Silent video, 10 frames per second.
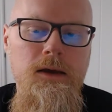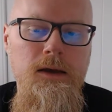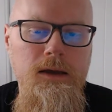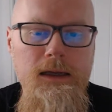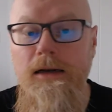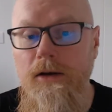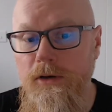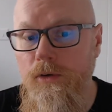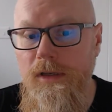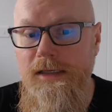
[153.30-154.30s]

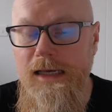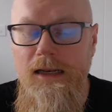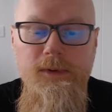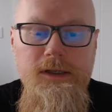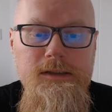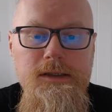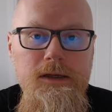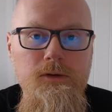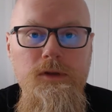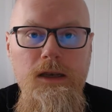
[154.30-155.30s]
including all these elements.
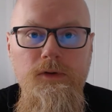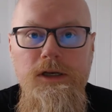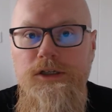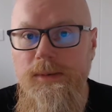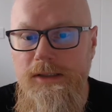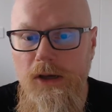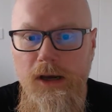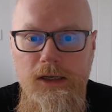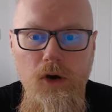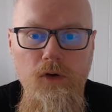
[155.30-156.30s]
It'll then eventually be
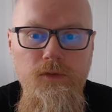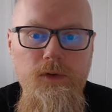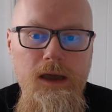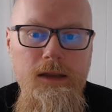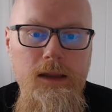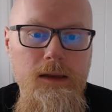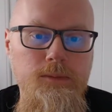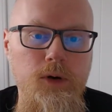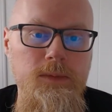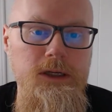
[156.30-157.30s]
signed off and then
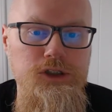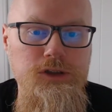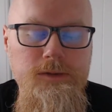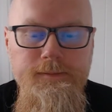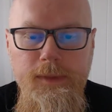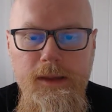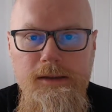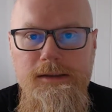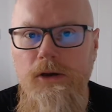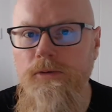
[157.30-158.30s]
published.
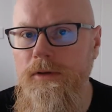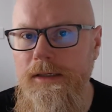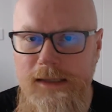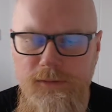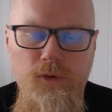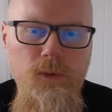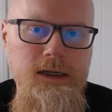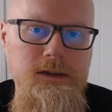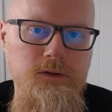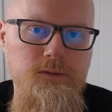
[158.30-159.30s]
So there's different
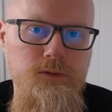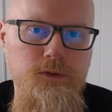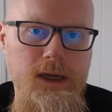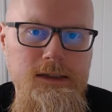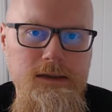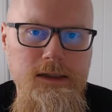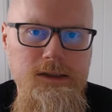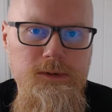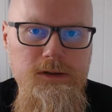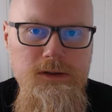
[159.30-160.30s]
ways of creating this,
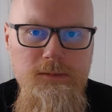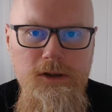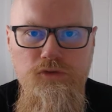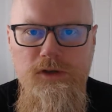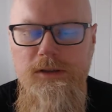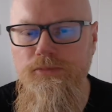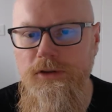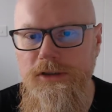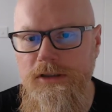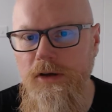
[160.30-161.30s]
because in the most recent
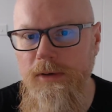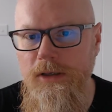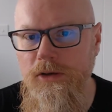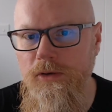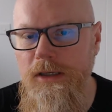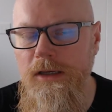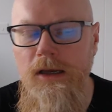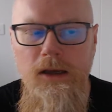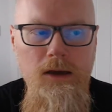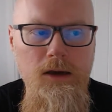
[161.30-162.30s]
projects I've been doing,
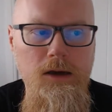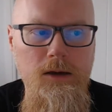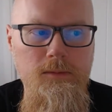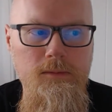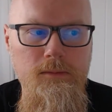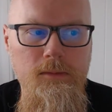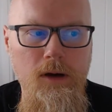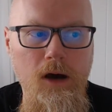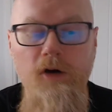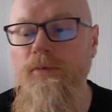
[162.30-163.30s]

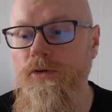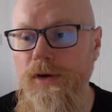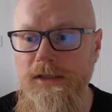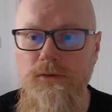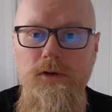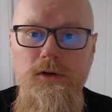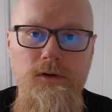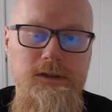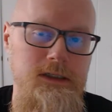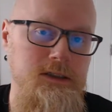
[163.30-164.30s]
I've been creating all the
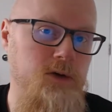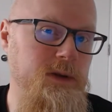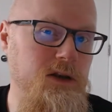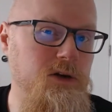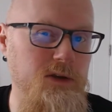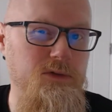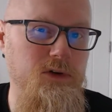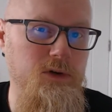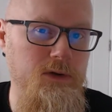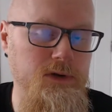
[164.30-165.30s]
content, I've been looking for the
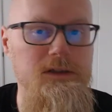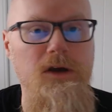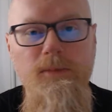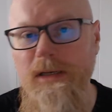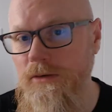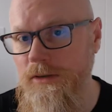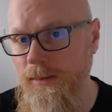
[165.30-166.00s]
graphics, I've been doing some